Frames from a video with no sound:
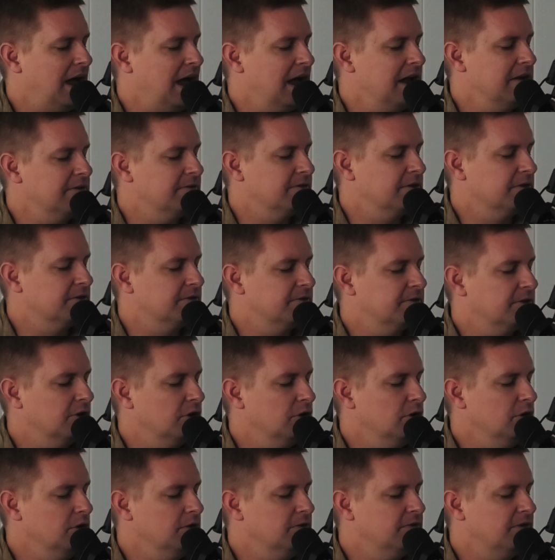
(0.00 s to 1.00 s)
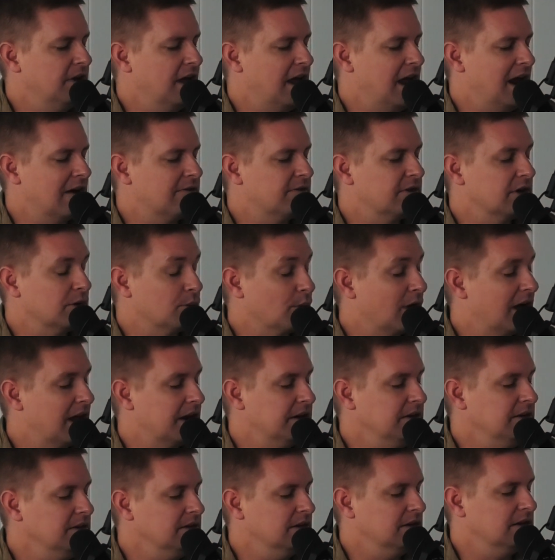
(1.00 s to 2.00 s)
to pay for food for
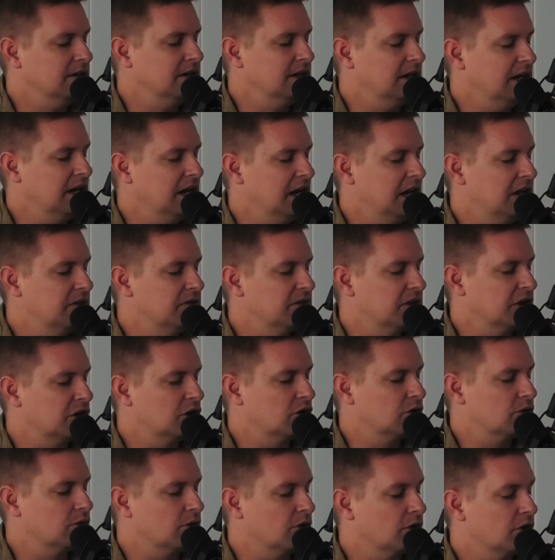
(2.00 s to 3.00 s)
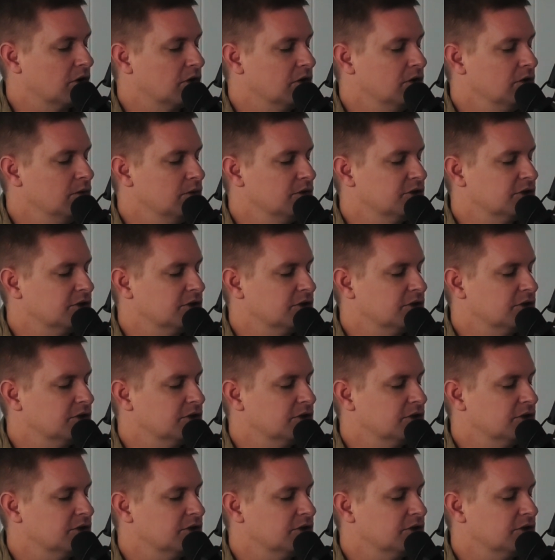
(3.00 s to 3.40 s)
everyone in the crew.